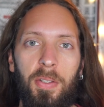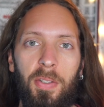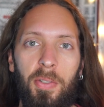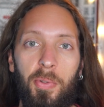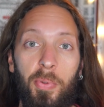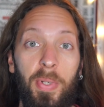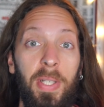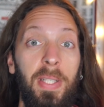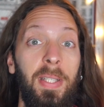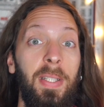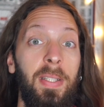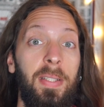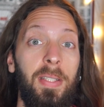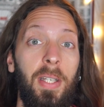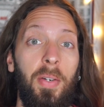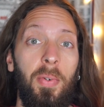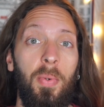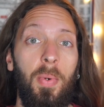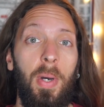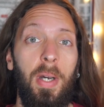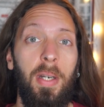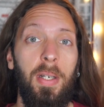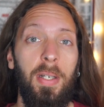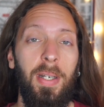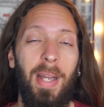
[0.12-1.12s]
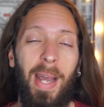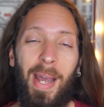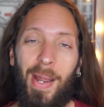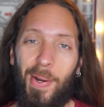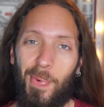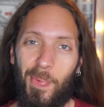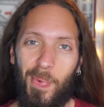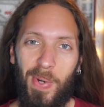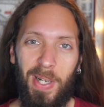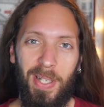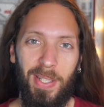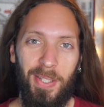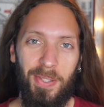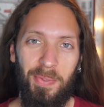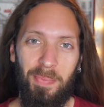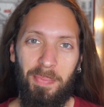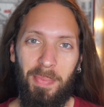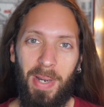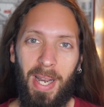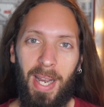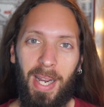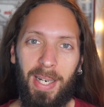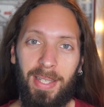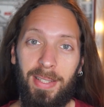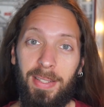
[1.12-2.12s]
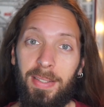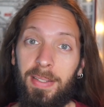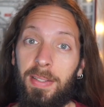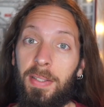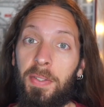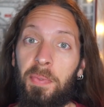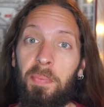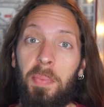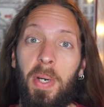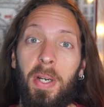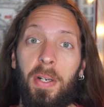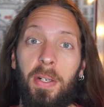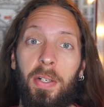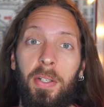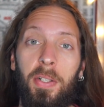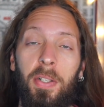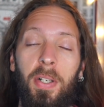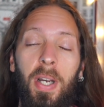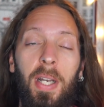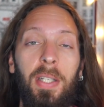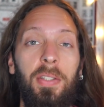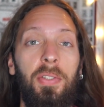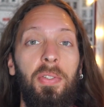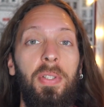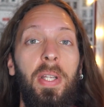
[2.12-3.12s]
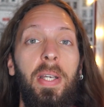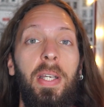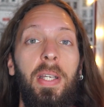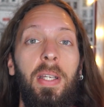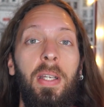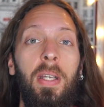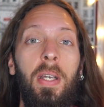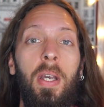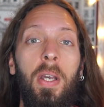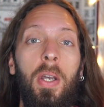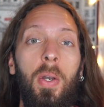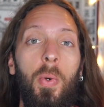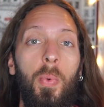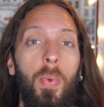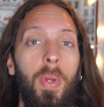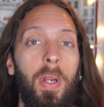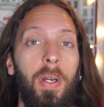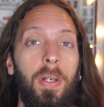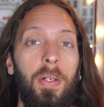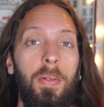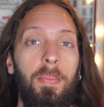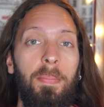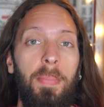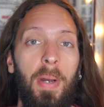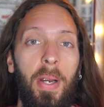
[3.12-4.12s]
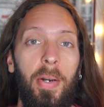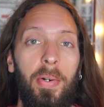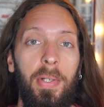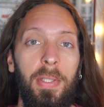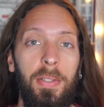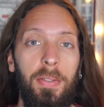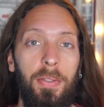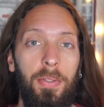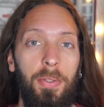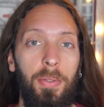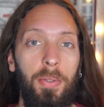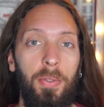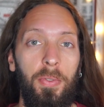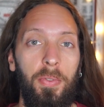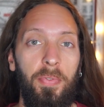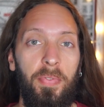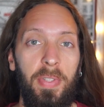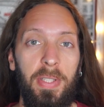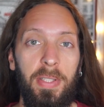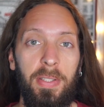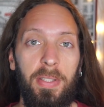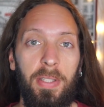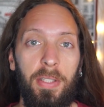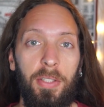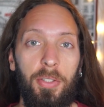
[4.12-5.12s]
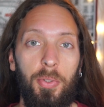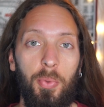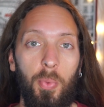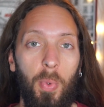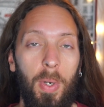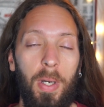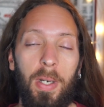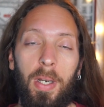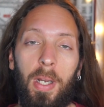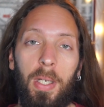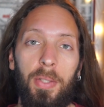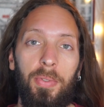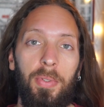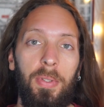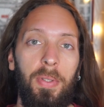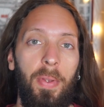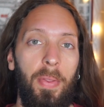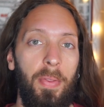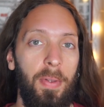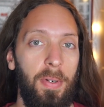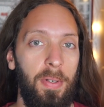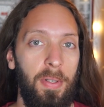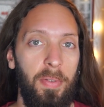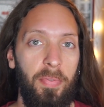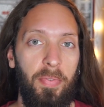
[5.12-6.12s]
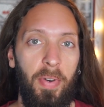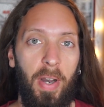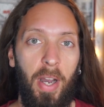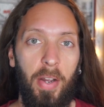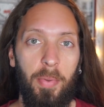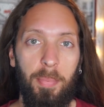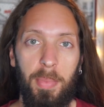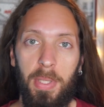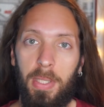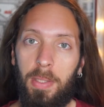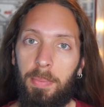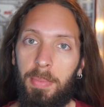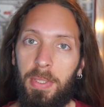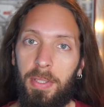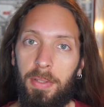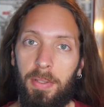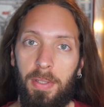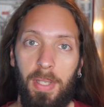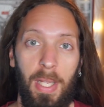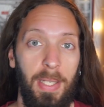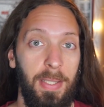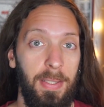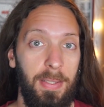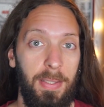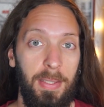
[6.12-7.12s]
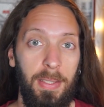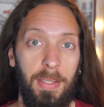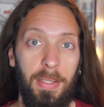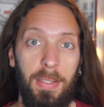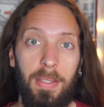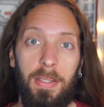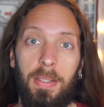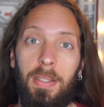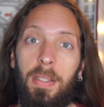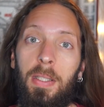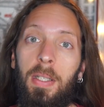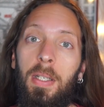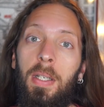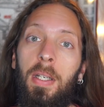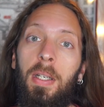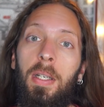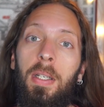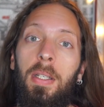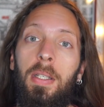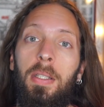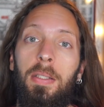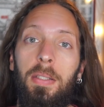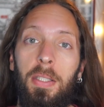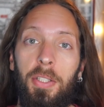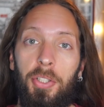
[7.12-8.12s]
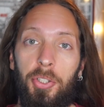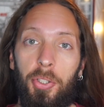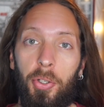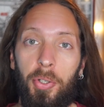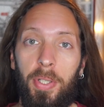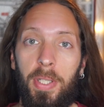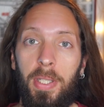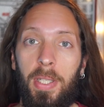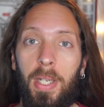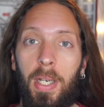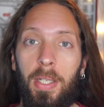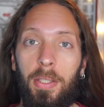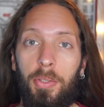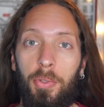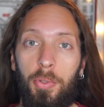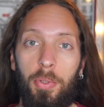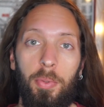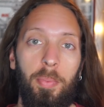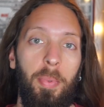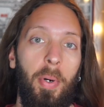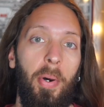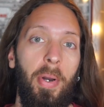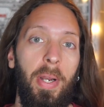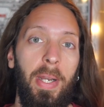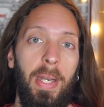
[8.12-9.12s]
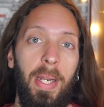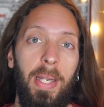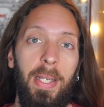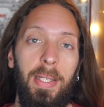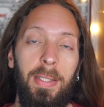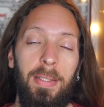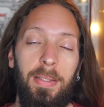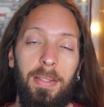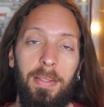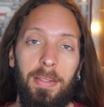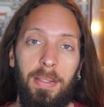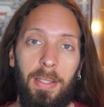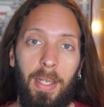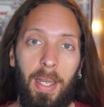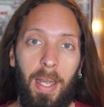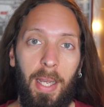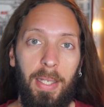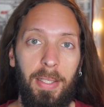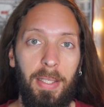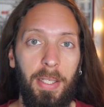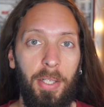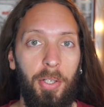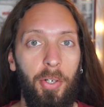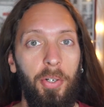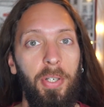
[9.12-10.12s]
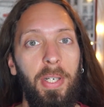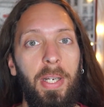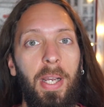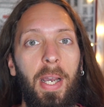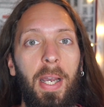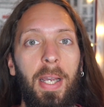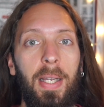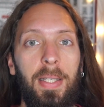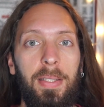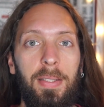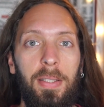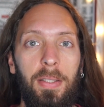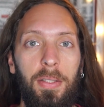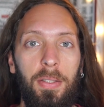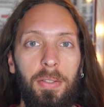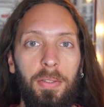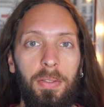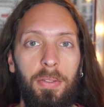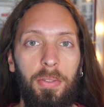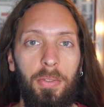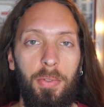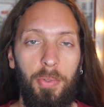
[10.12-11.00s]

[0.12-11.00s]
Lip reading: Greetings everyone and welcome back. This is Marco and today we are comparing two vintage 135mm lenses, the Tokina 2.8 and the Konica Hexanon